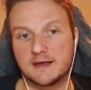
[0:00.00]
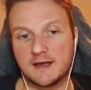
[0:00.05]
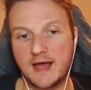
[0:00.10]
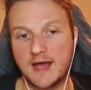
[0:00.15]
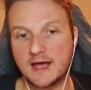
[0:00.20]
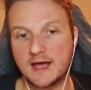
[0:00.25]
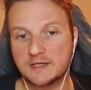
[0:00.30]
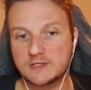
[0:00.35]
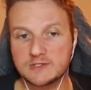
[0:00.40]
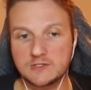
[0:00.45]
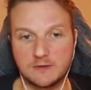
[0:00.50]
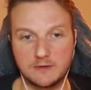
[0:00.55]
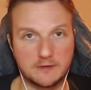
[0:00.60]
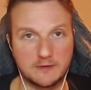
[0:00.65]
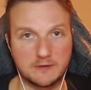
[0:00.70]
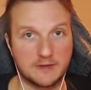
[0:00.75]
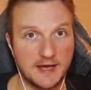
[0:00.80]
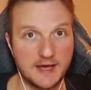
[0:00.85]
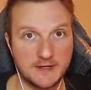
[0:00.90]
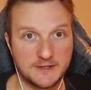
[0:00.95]
actual
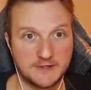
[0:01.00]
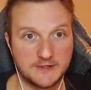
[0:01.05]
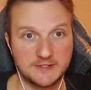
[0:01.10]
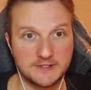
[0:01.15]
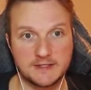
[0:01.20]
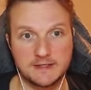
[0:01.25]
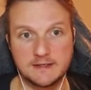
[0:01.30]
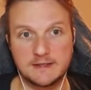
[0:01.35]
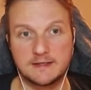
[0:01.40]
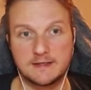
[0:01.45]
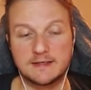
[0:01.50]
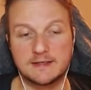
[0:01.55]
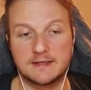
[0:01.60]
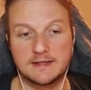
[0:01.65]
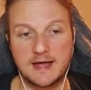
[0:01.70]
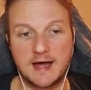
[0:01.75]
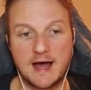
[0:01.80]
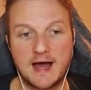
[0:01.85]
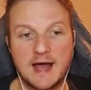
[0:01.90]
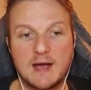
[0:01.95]
cash,
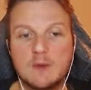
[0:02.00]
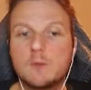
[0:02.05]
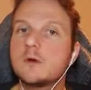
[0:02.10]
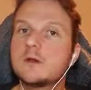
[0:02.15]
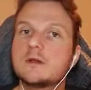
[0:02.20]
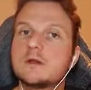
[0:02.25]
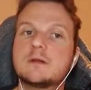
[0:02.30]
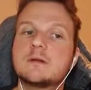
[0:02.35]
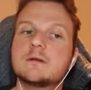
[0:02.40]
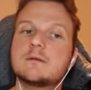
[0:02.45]
I would